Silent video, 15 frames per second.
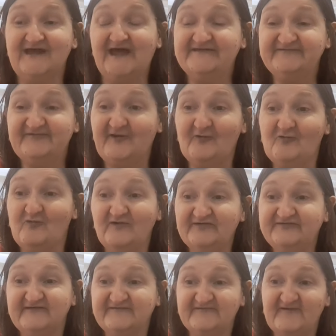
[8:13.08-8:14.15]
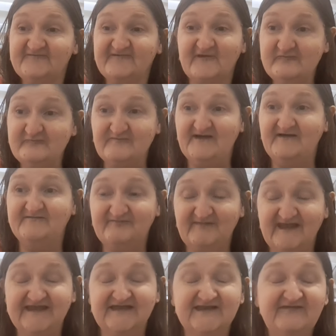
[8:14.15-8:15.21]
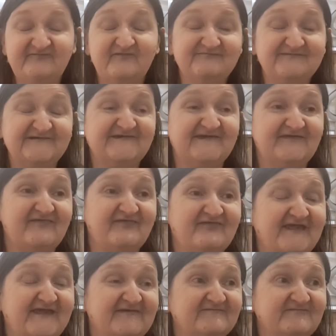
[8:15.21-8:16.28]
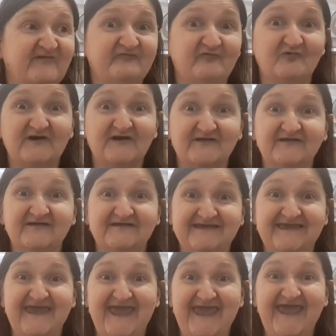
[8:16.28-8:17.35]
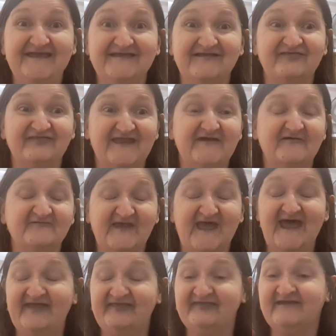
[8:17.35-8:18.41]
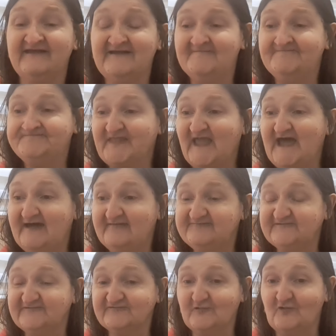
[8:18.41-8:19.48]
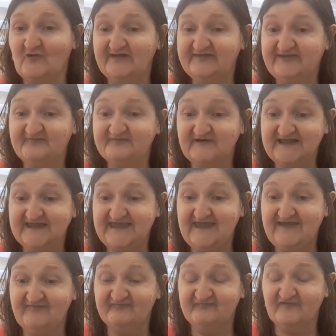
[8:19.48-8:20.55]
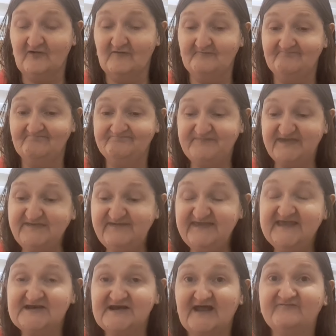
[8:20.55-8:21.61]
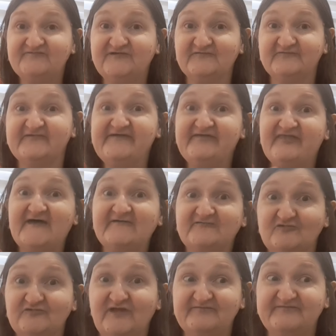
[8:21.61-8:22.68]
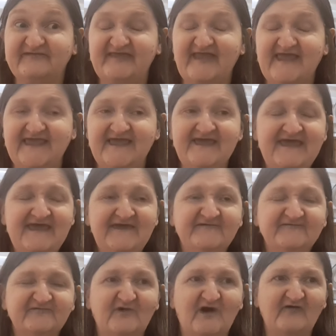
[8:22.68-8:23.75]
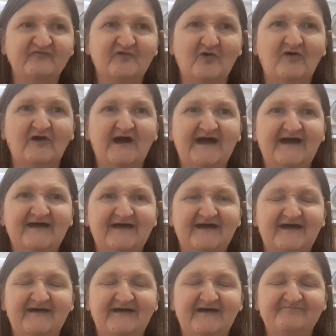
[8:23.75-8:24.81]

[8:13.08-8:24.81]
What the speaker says: I still want to suss out my engraving machine and things before I get anything else. And I have just got a different kit from BB Craft. You'll see that's going up tonight. So I've got a